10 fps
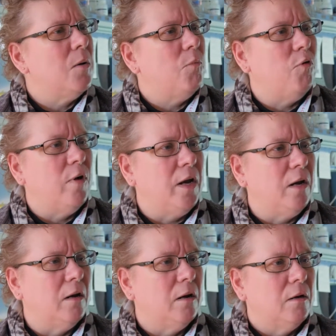
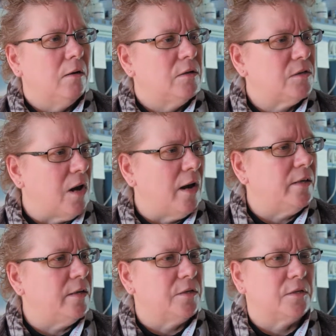Putting
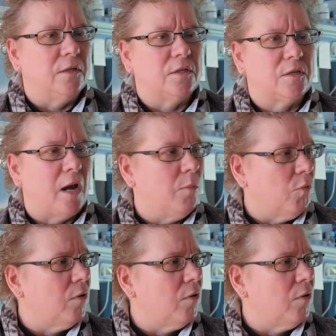scientists in the same